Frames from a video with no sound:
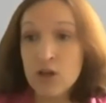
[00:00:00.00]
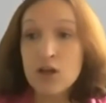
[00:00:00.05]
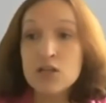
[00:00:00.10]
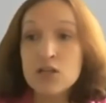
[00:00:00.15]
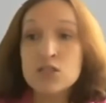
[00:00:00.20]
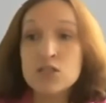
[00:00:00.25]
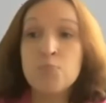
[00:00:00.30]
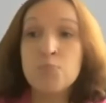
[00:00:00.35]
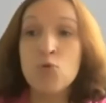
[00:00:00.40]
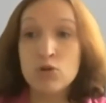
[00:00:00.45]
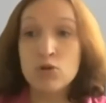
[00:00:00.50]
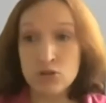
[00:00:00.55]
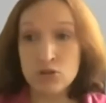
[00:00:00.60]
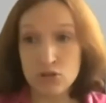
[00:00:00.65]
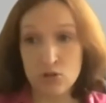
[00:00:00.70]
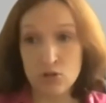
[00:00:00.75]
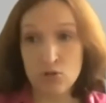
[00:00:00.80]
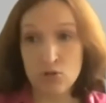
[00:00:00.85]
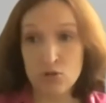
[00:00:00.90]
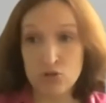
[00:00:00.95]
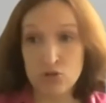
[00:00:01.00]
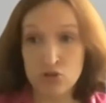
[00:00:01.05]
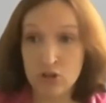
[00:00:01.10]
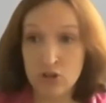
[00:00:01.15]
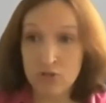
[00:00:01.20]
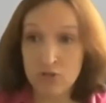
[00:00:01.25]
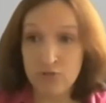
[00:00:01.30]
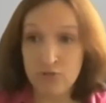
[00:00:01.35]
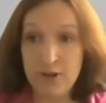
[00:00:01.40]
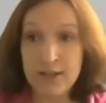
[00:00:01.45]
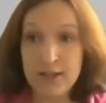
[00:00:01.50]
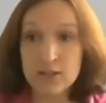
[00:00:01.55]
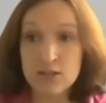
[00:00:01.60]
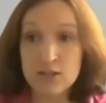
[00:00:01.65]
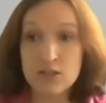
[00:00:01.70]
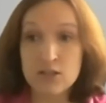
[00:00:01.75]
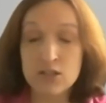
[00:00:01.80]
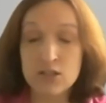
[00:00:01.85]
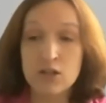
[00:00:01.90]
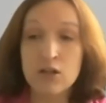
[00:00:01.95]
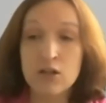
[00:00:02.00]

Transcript: spots your logical fallacy,